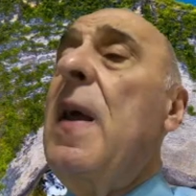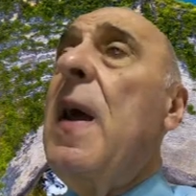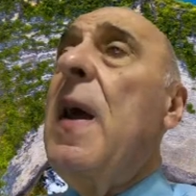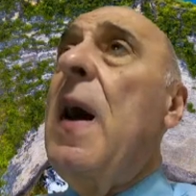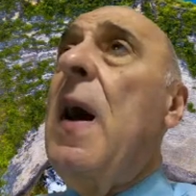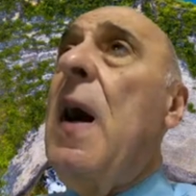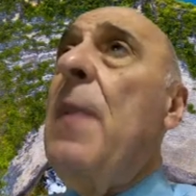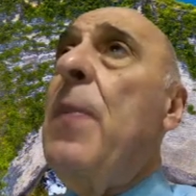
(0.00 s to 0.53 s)

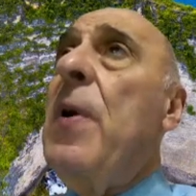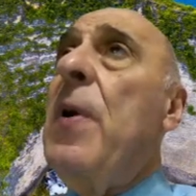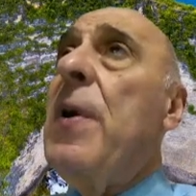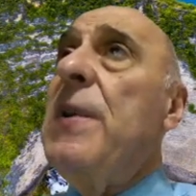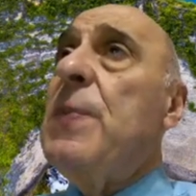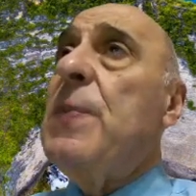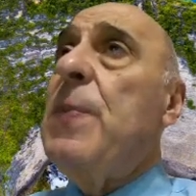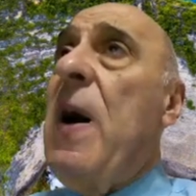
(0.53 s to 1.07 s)
upper
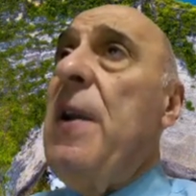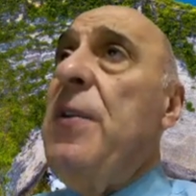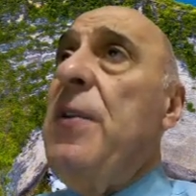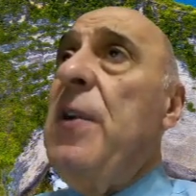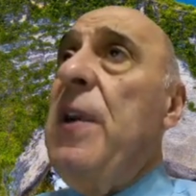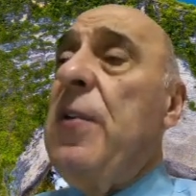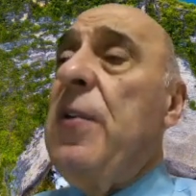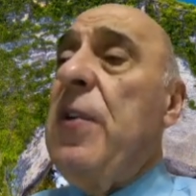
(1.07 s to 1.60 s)

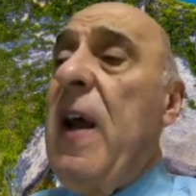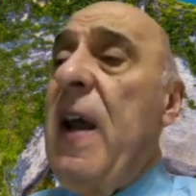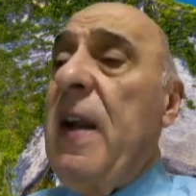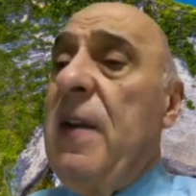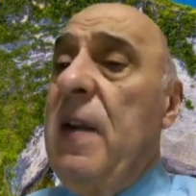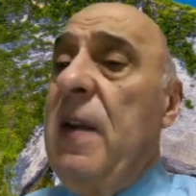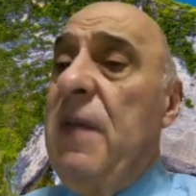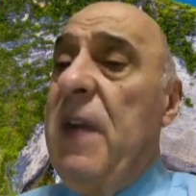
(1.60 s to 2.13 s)
respiratory tract
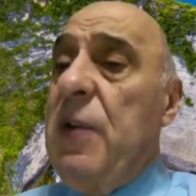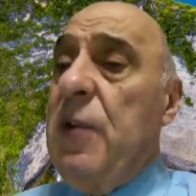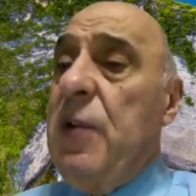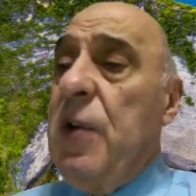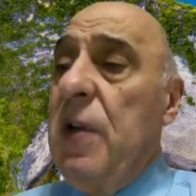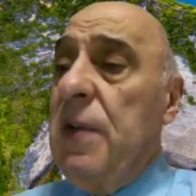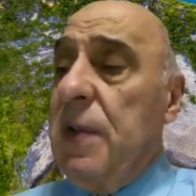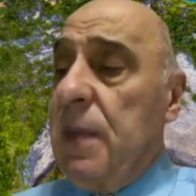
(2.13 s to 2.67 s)

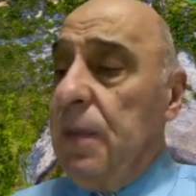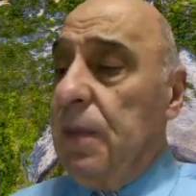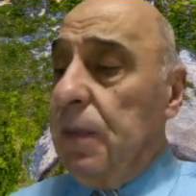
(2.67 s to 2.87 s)
infections,